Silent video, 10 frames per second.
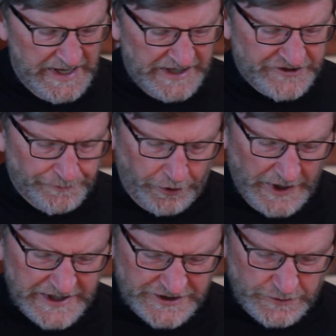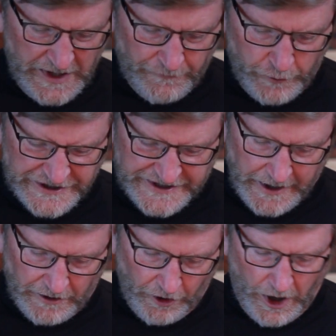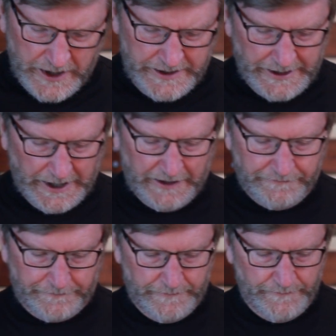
It's a place, if we stay long enough